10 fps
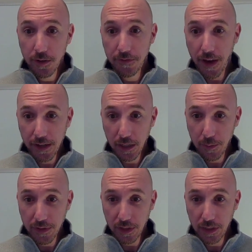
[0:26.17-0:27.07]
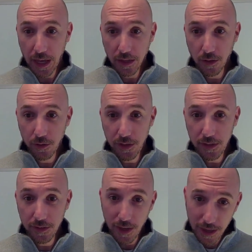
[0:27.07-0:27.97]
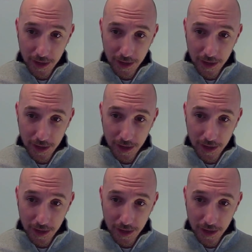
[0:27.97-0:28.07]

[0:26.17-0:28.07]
to finding missing diagnoses,